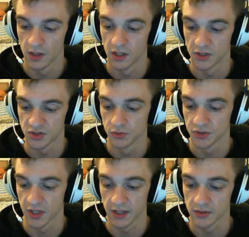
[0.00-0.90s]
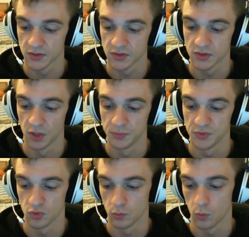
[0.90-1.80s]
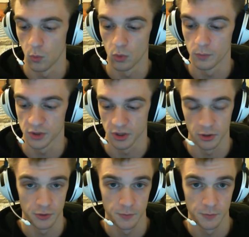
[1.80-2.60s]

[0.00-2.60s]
assault X, absorb warp charge.